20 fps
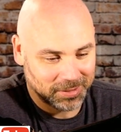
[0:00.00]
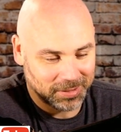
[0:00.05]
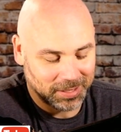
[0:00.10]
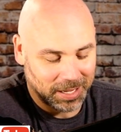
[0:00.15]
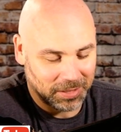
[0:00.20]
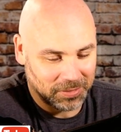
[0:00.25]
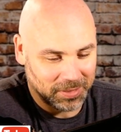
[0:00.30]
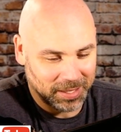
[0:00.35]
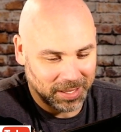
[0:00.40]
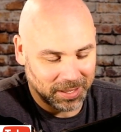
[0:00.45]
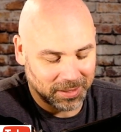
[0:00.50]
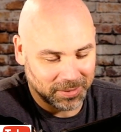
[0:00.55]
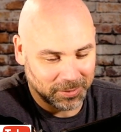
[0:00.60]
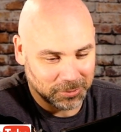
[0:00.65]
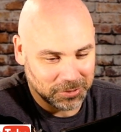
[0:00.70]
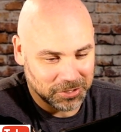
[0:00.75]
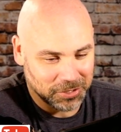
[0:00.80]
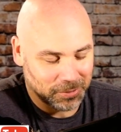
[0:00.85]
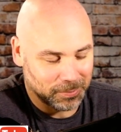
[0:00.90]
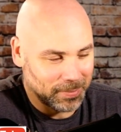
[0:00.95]
I think that
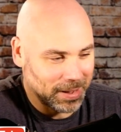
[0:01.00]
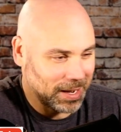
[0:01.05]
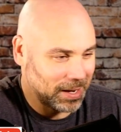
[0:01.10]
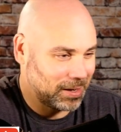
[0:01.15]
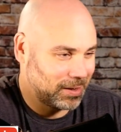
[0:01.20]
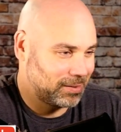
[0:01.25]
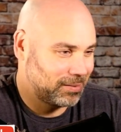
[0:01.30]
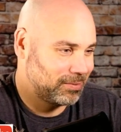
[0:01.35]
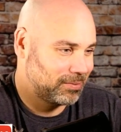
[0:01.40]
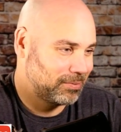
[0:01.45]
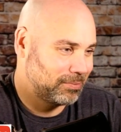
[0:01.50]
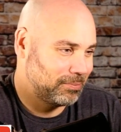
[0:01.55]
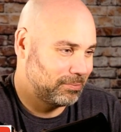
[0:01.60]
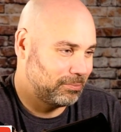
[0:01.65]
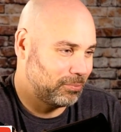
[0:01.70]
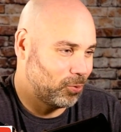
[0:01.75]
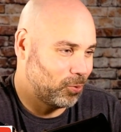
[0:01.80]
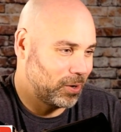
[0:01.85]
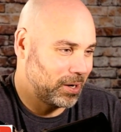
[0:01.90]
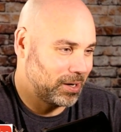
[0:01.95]
was their main
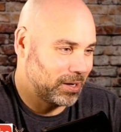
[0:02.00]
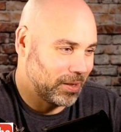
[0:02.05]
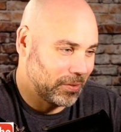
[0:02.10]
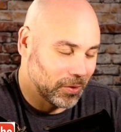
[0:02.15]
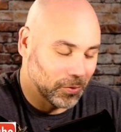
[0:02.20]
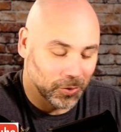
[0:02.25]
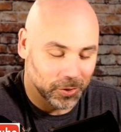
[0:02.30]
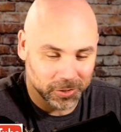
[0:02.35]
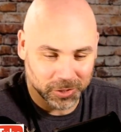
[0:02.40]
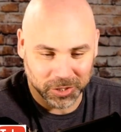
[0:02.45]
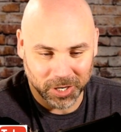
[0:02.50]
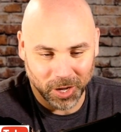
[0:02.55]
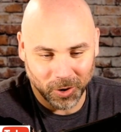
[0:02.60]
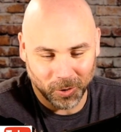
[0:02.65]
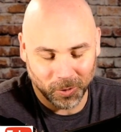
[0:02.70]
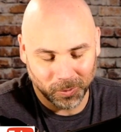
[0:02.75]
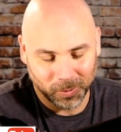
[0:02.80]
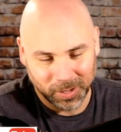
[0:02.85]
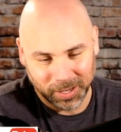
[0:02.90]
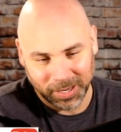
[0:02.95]
point, and that there's
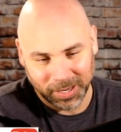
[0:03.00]
no